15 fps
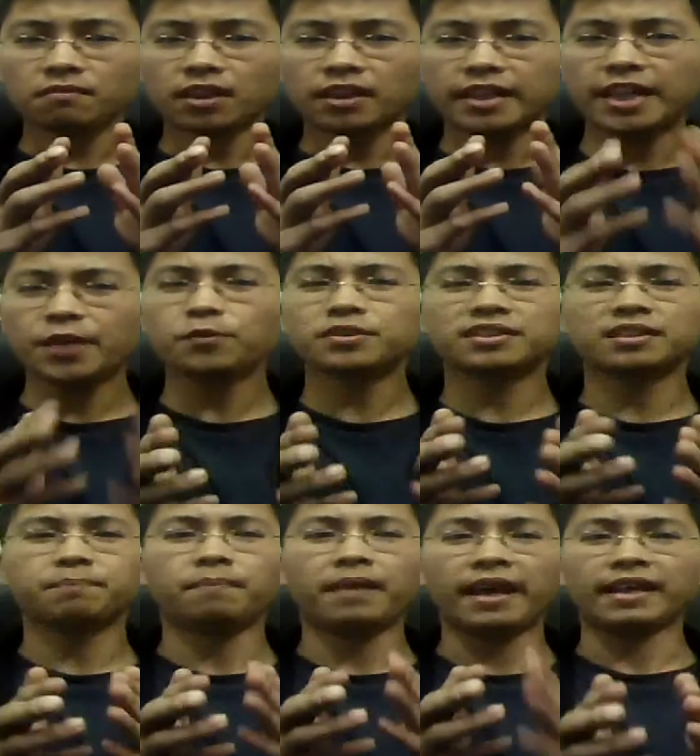He was the
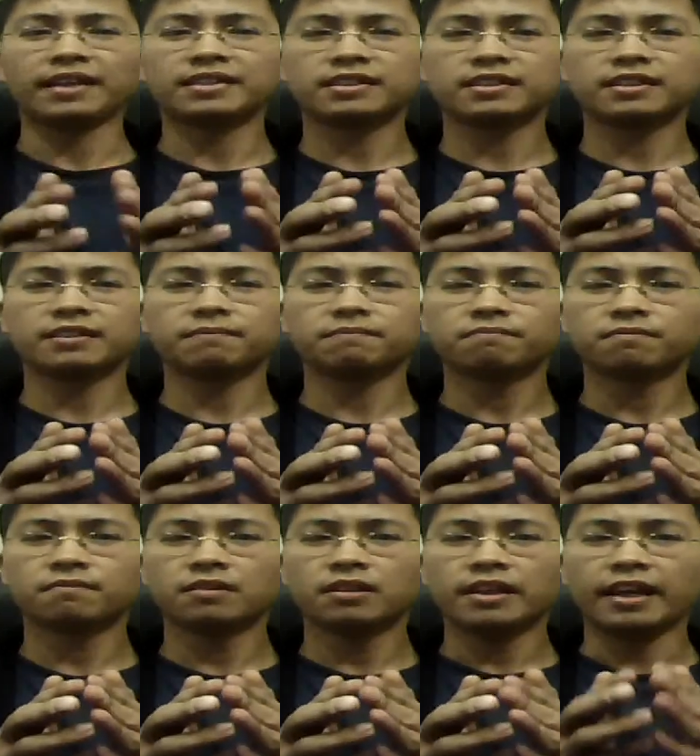best
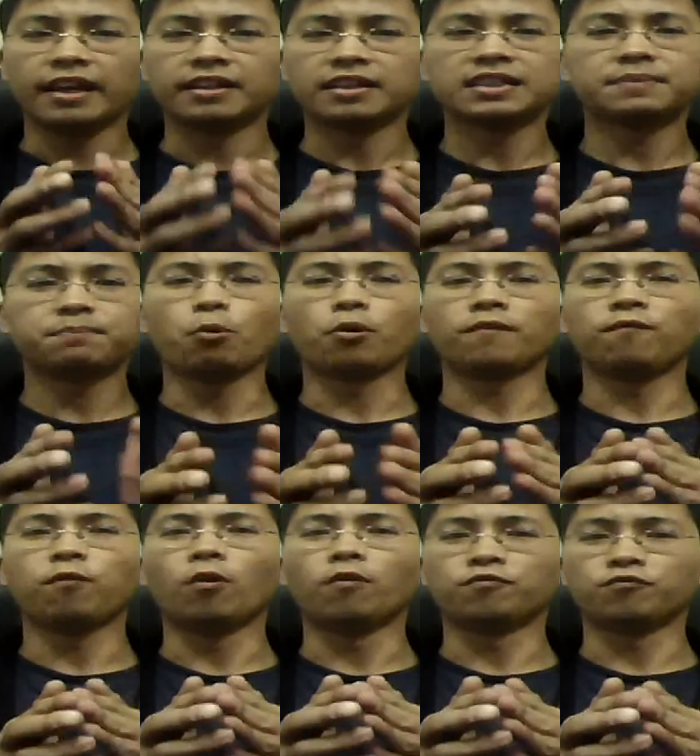in a sport
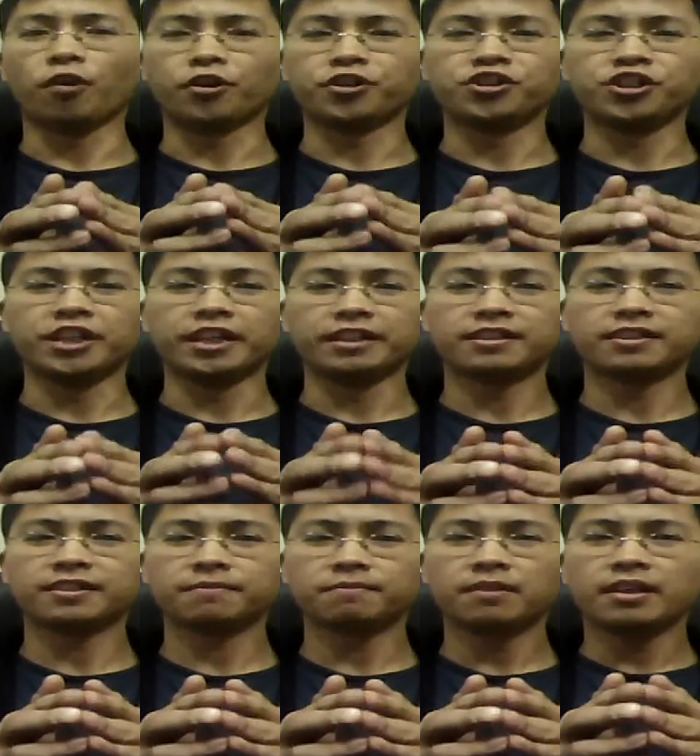full of drug cheats.
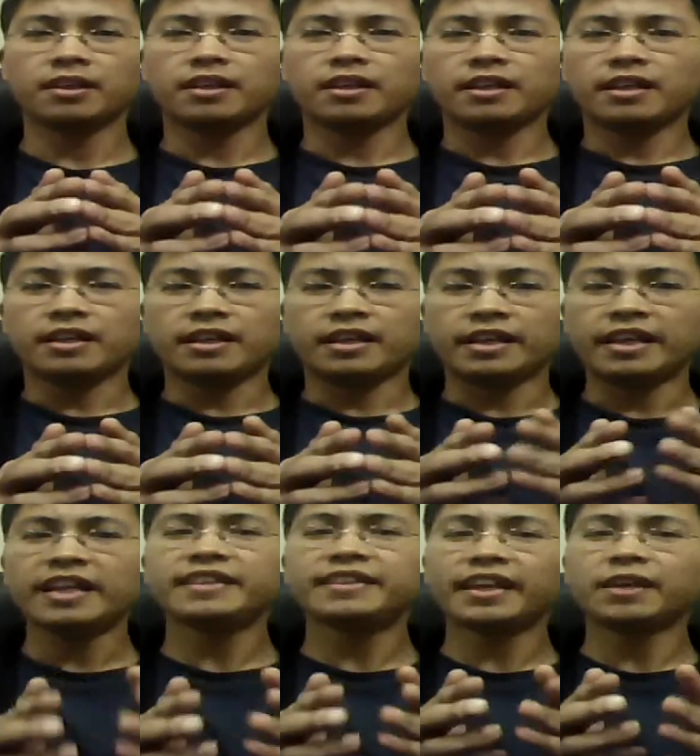
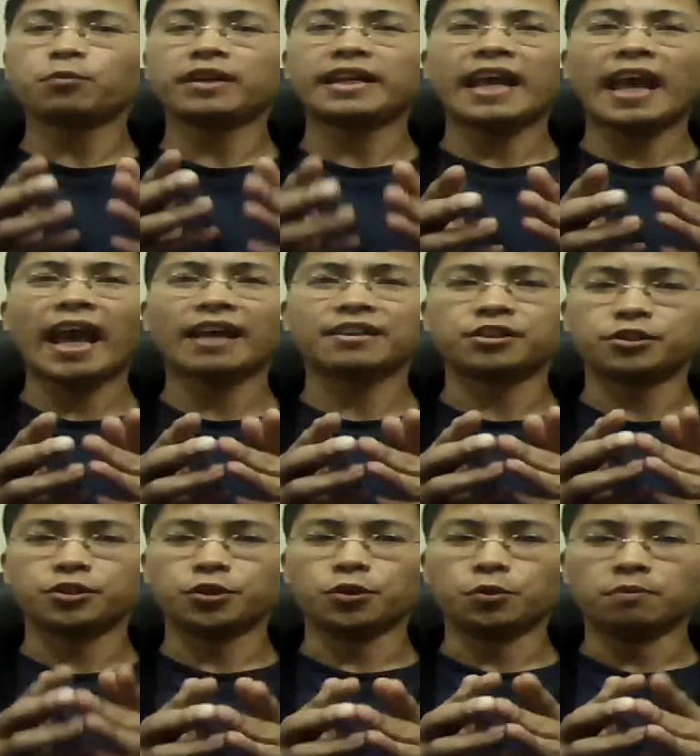He did what he had to
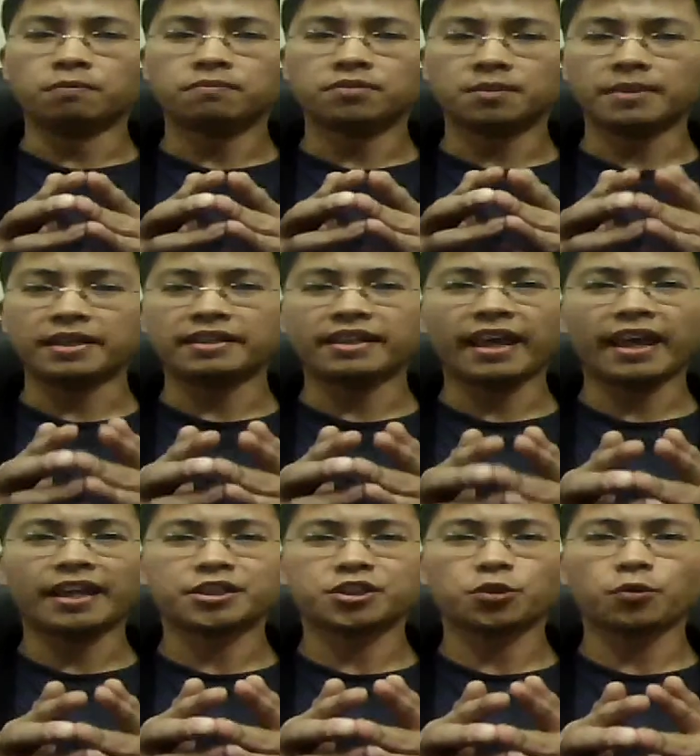do to beat
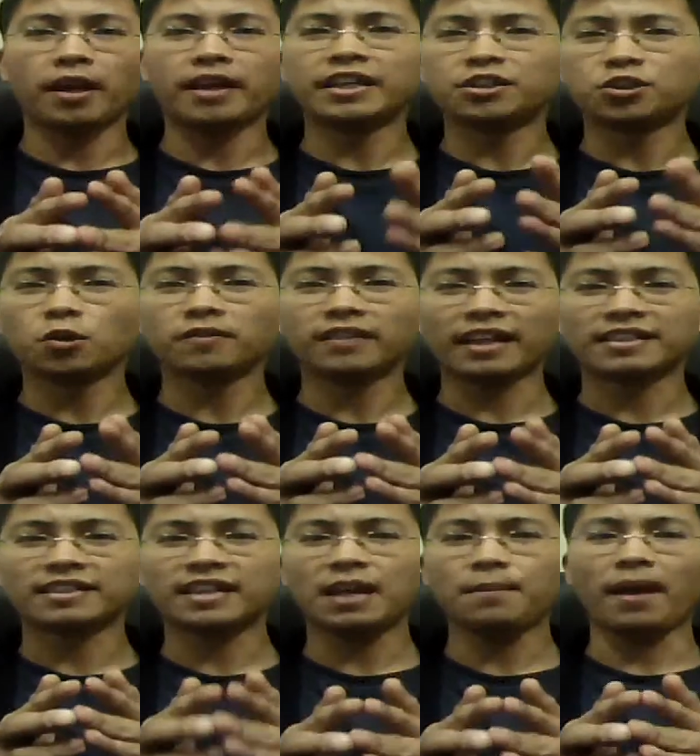cancer, and he took that
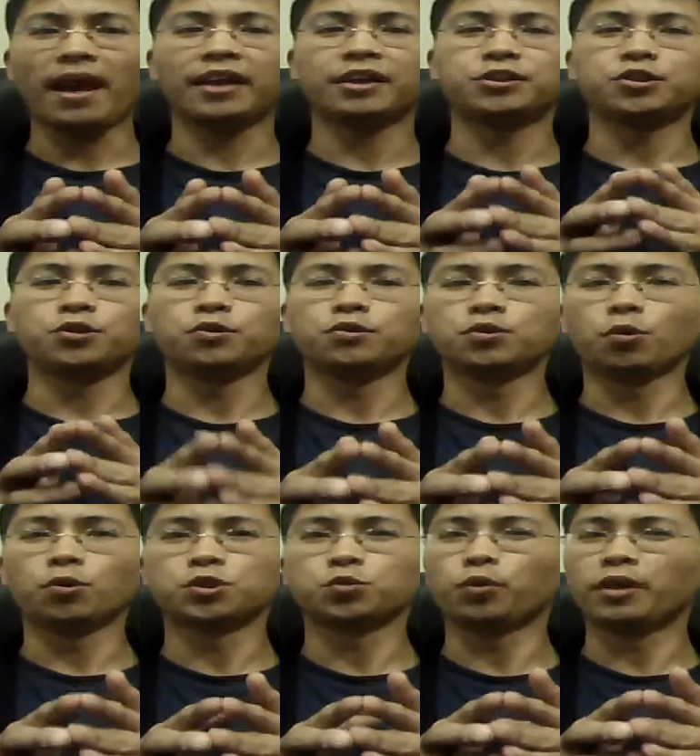same attitude
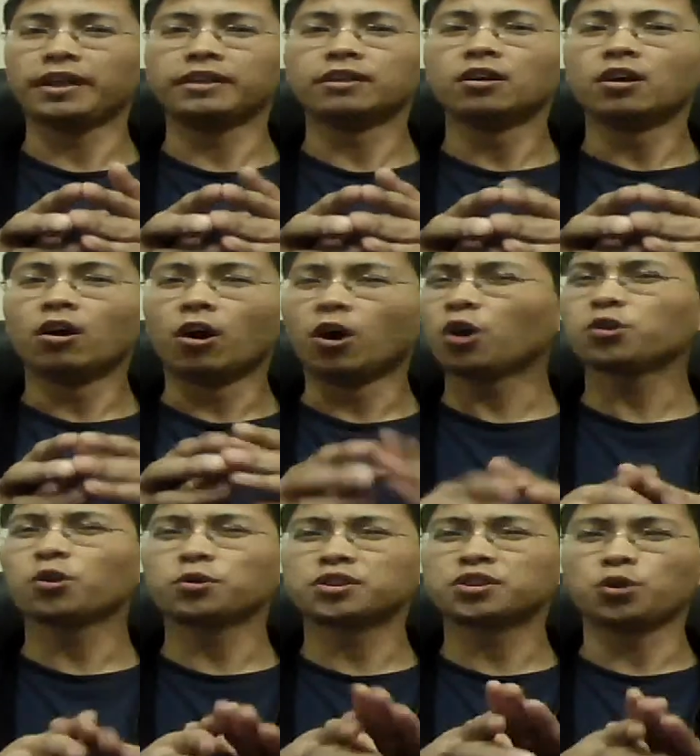towards winning all
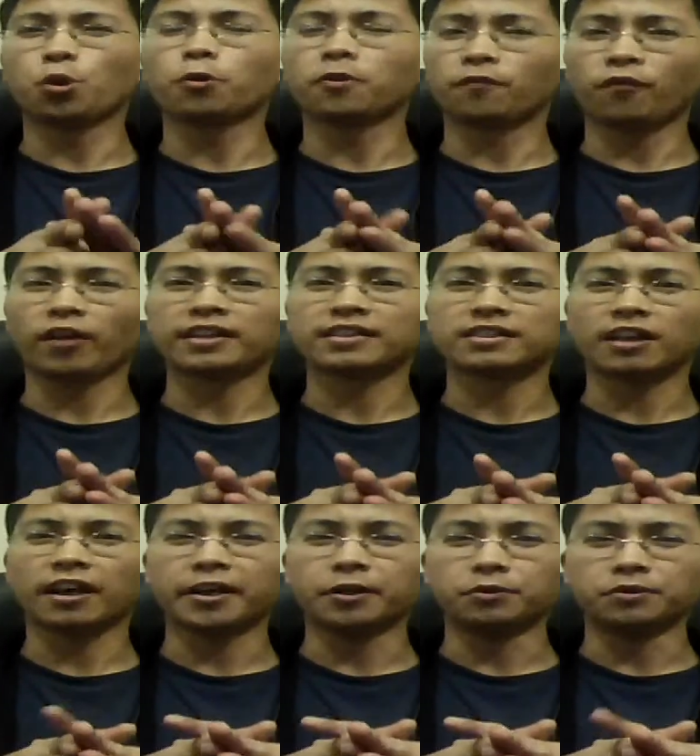those Tour de France
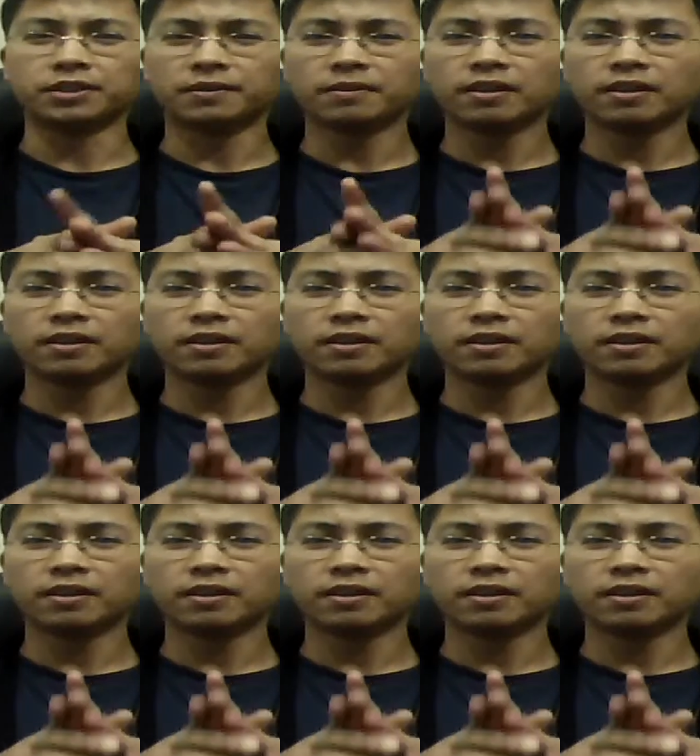titles.